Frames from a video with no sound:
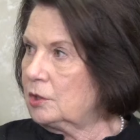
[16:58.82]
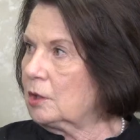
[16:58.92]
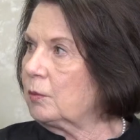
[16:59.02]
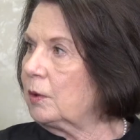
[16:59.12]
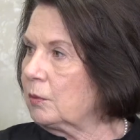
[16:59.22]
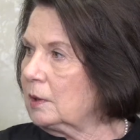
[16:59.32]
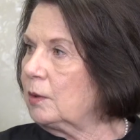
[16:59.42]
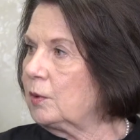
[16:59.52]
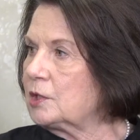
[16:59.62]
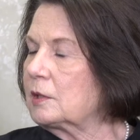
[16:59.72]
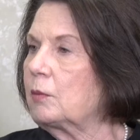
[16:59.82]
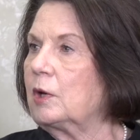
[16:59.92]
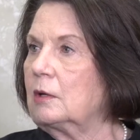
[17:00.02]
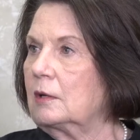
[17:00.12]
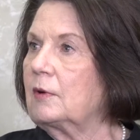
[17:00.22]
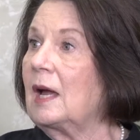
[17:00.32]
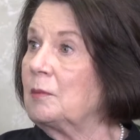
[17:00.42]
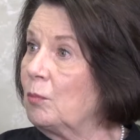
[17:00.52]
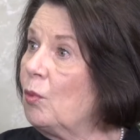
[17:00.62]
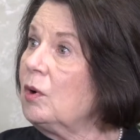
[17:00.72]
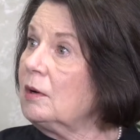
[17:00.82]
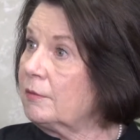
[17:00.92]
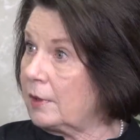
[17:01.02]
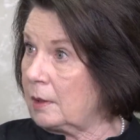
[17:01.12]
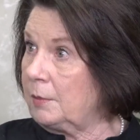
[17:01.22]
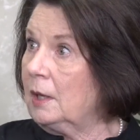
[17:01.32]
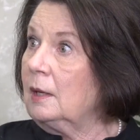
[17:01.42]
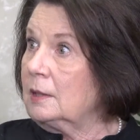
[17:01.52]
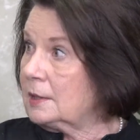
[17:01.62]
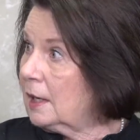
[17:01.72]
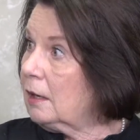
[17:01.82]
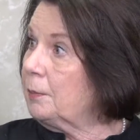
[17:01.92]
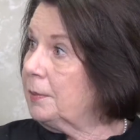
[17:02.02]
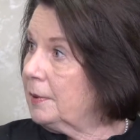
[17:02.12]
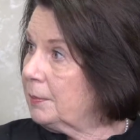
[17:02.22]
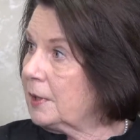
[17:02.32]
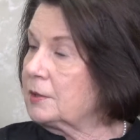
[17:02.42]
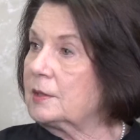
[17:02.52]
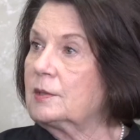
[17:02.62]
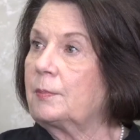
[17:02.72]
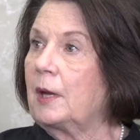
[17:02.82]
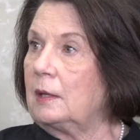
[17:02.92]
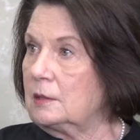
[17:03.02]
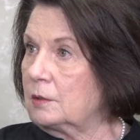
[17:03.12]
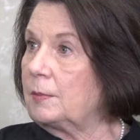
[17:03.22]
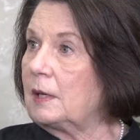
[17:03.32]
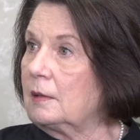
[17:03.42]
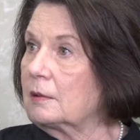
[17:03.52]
we really wish that we could have gotten more of them to help and participate and to be there.